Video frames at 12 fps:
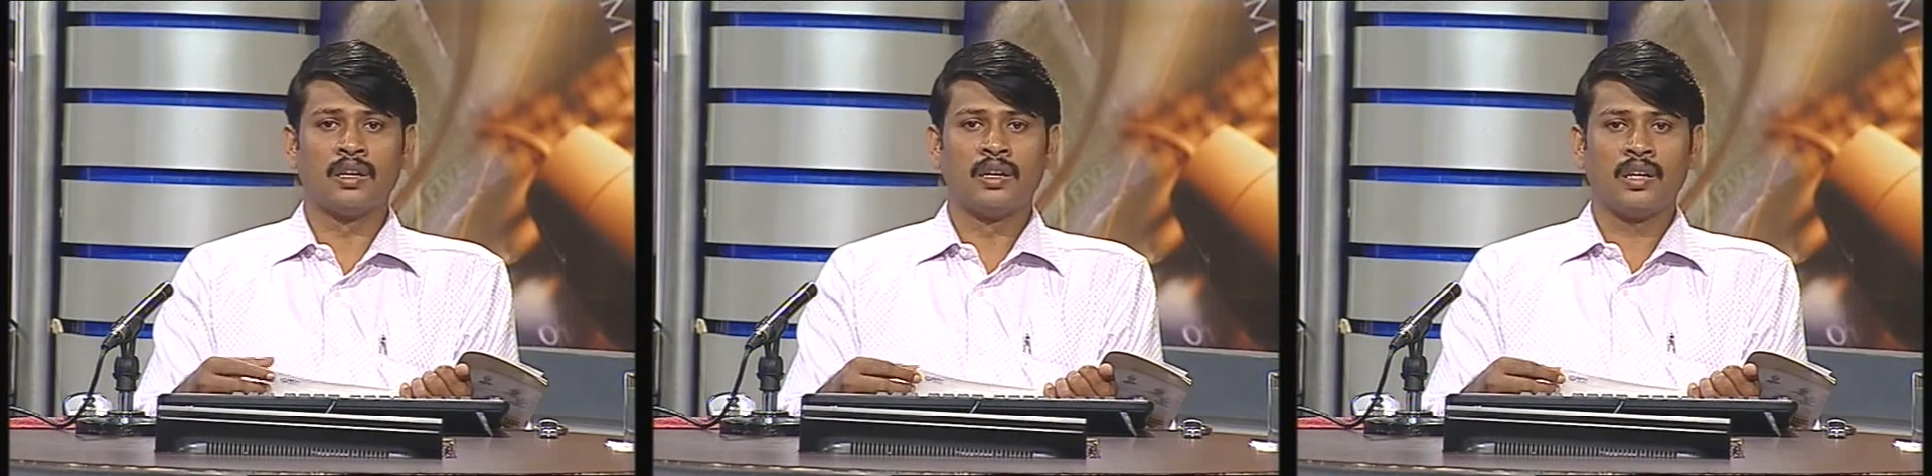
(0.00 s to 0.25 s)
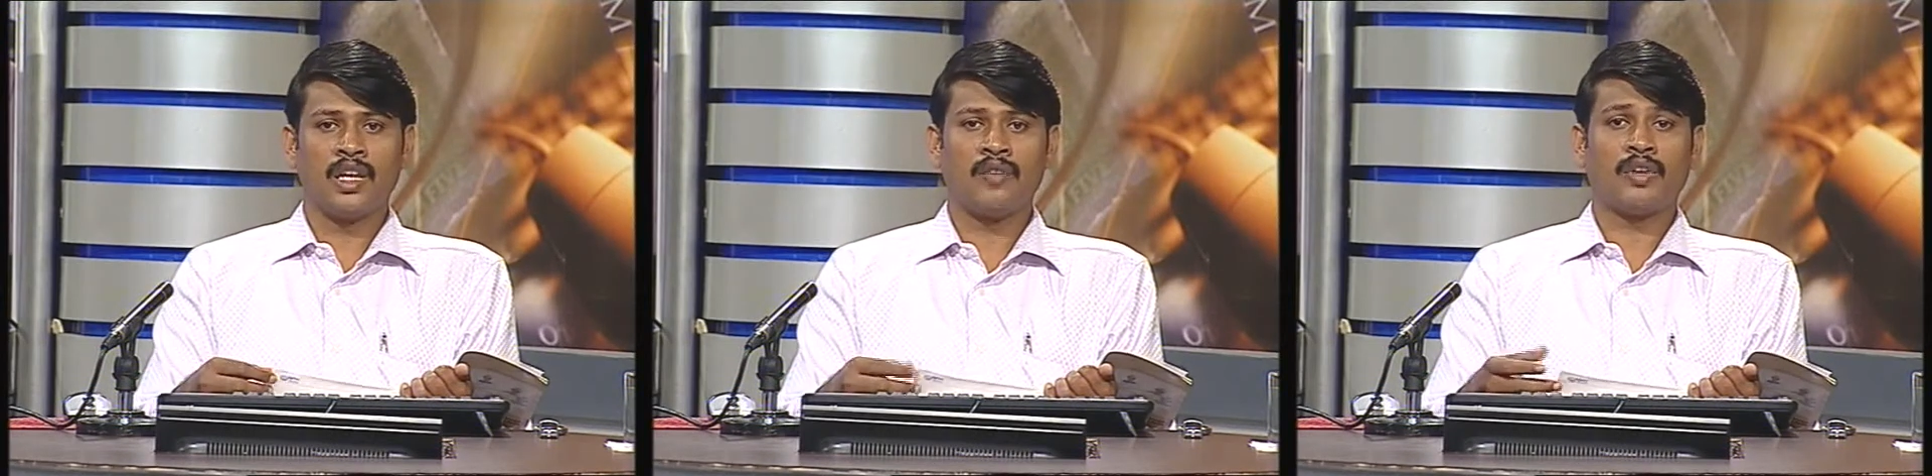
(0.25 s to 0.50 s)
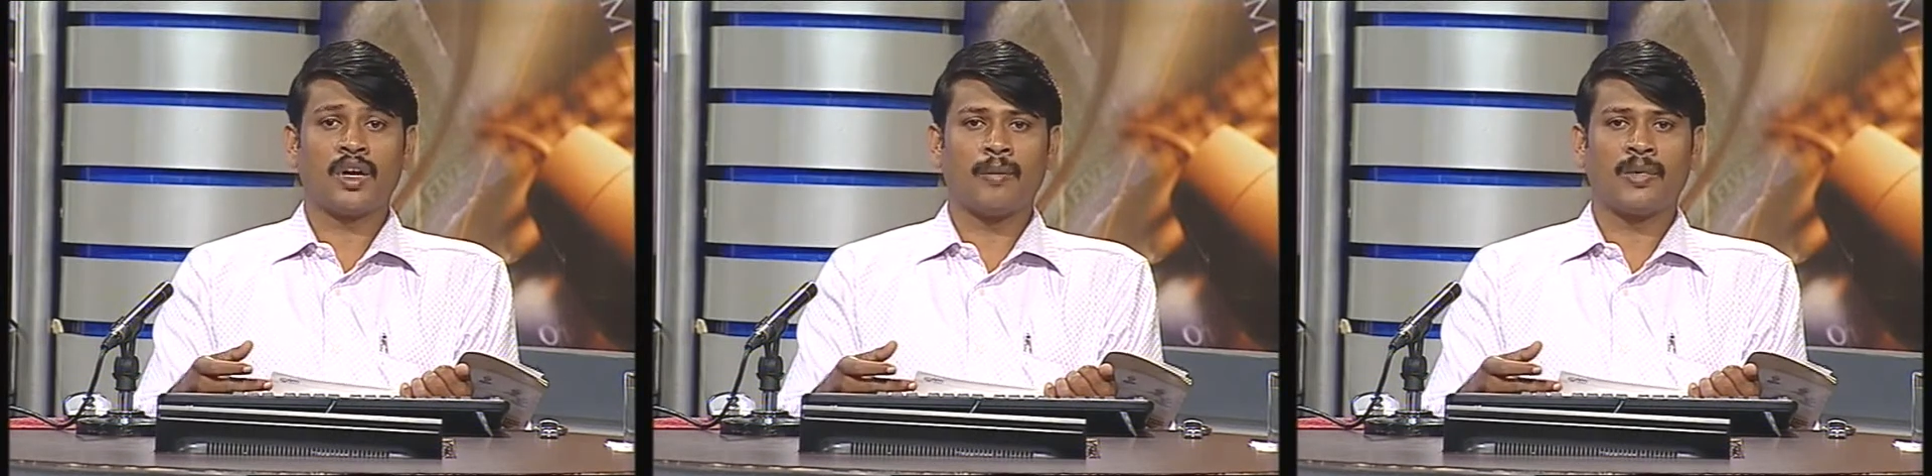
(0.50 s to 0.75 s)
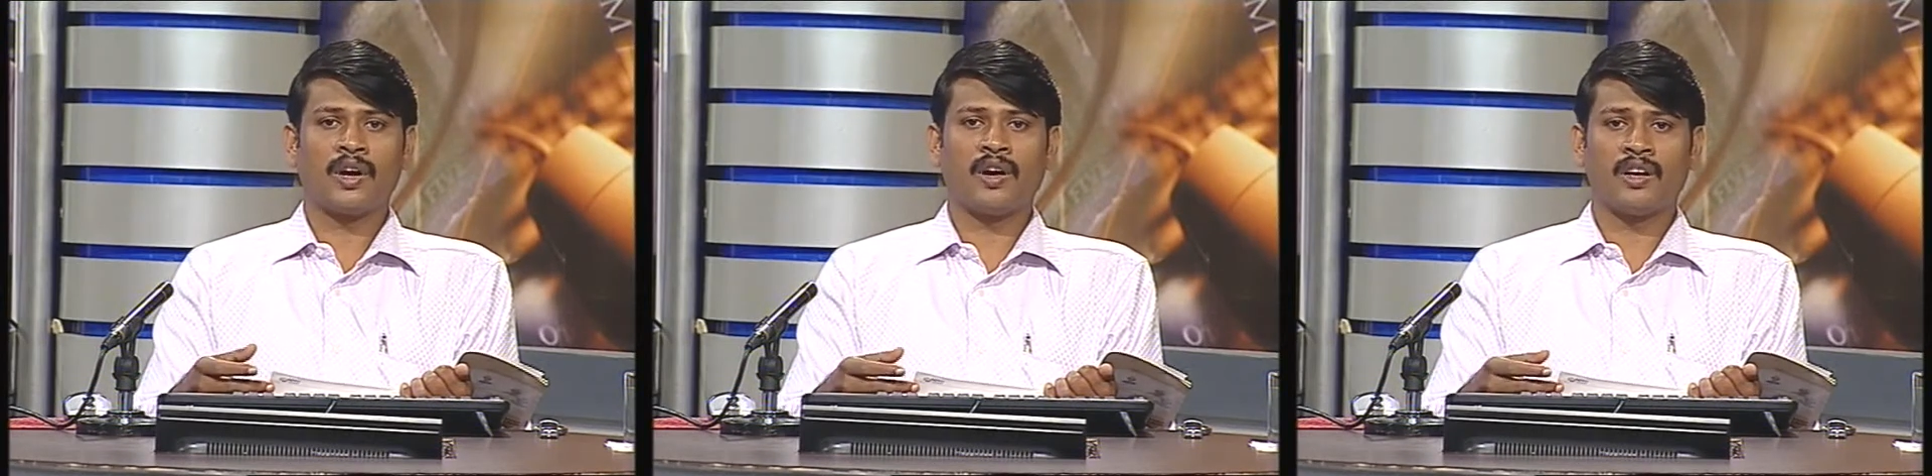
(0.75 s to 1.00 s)
living
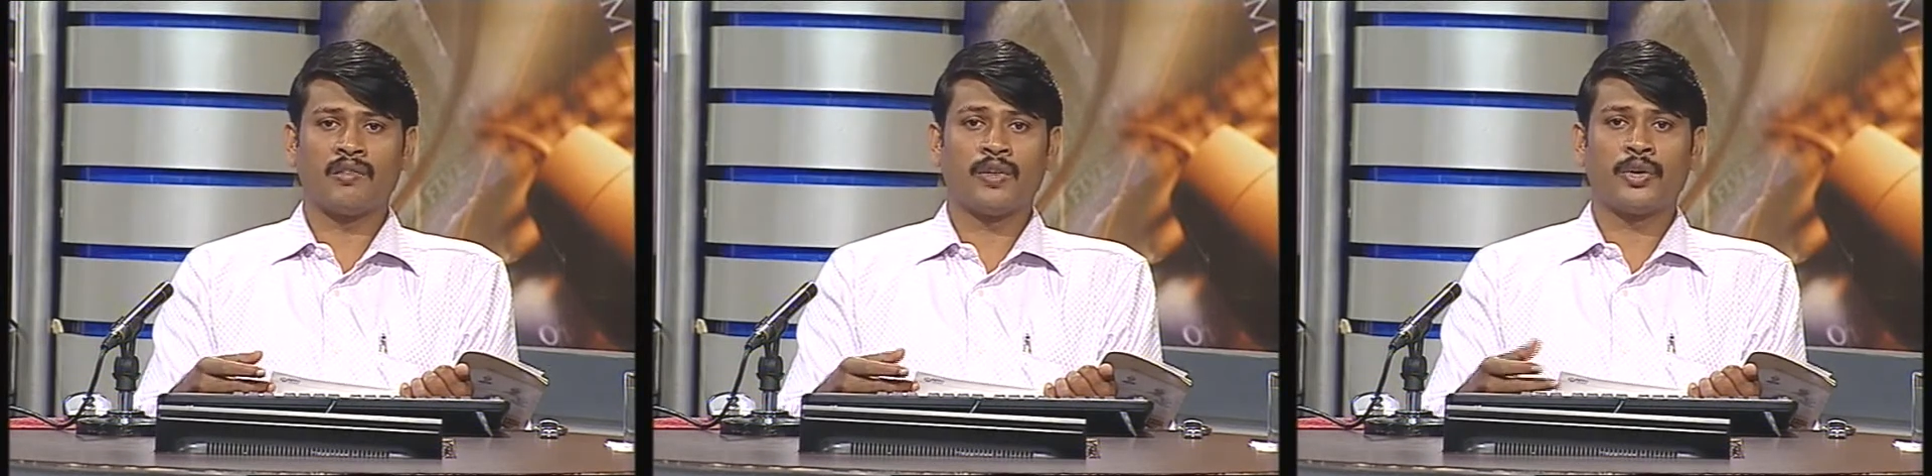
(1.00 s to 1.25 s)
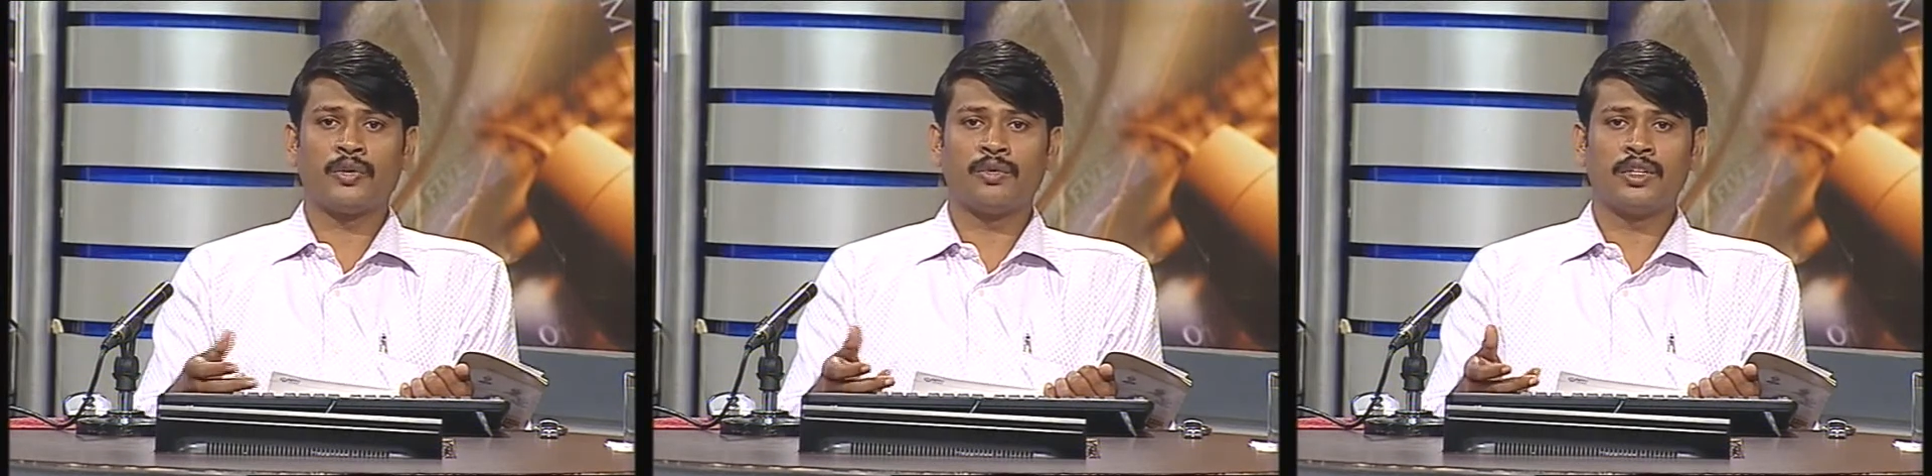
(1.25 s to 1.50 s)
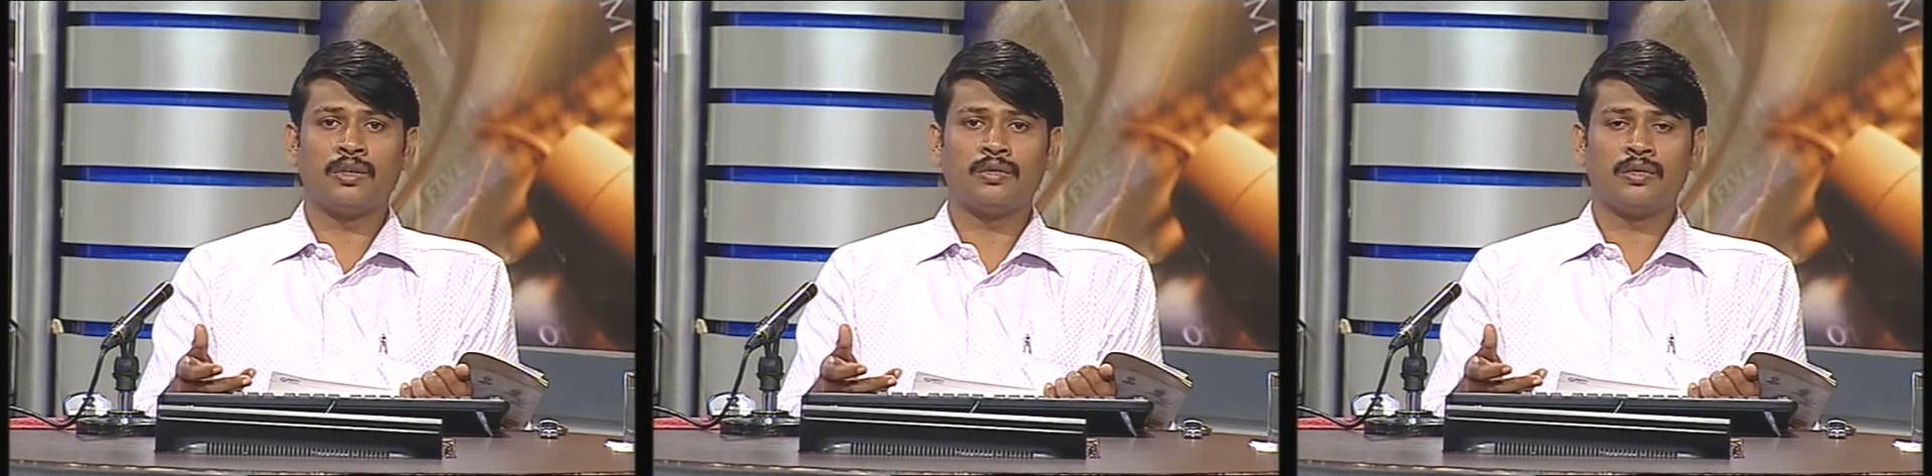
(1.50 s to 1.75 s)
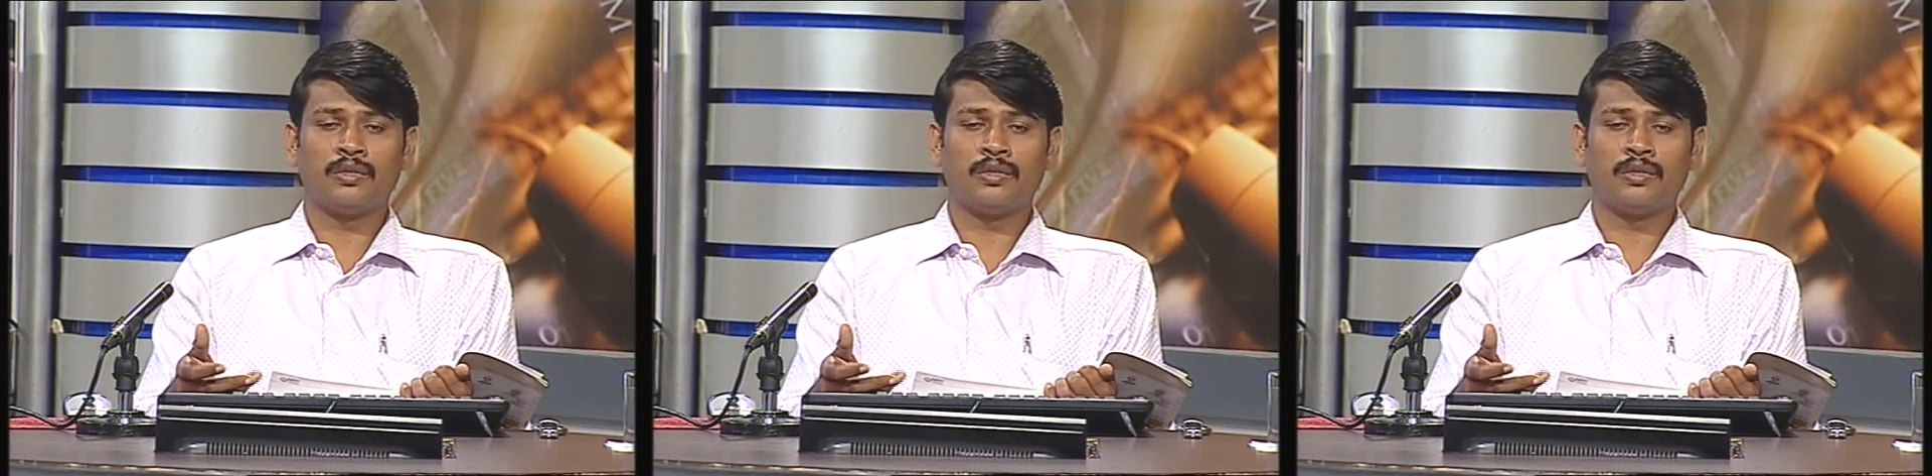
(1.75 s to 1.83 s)
abroad, what you would do,